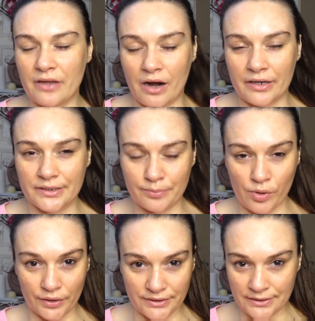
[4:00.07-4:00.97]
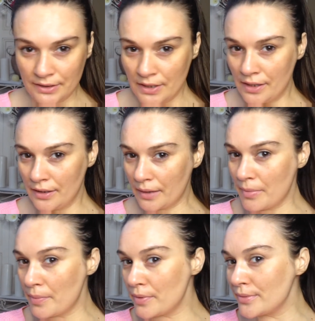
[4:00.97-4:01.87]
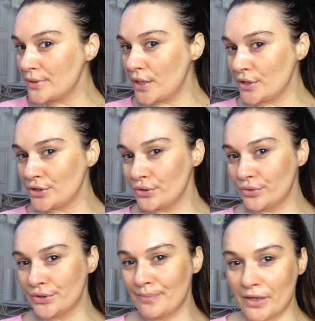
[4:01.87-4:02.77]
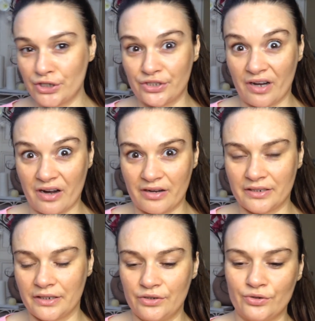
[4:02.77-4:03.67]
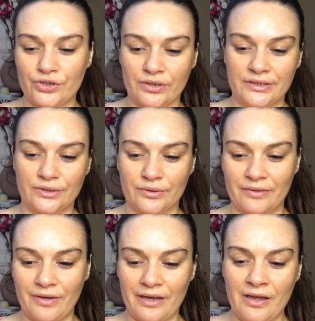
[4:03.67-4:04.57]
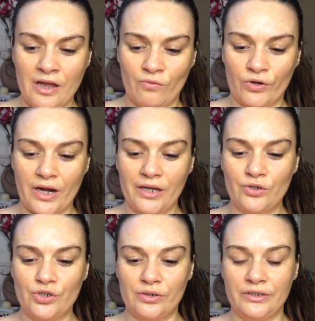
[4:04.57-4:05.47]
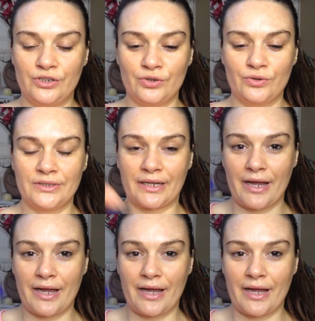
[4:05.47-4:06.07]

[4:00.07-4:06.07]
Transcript: dark spots, like my pigmentation looks much darker than usually. So the way what I usually do is like